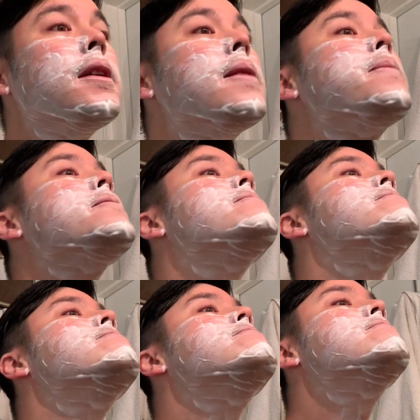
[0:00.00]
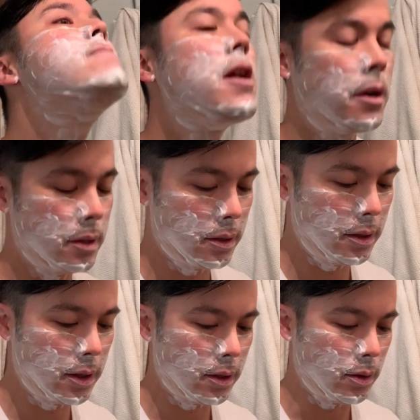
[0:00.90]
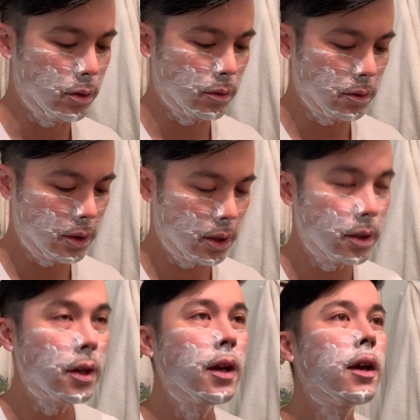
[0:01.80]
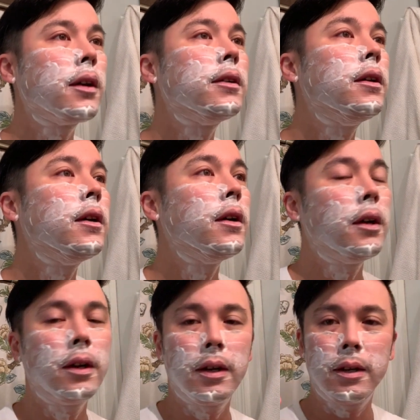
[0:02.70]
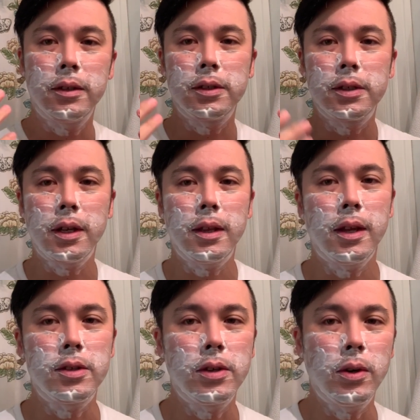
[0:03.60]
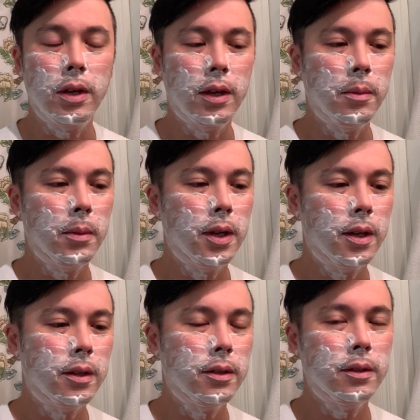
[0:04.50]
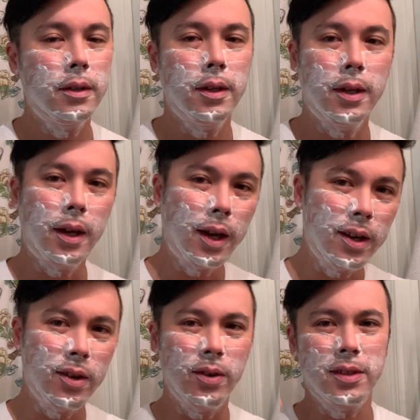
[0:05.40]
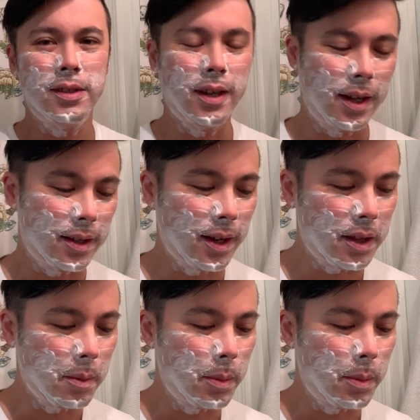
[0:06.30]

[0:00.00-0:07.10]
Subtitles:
up. You're getting the whole routine today. Just let that soak in a minute. I know it's like not the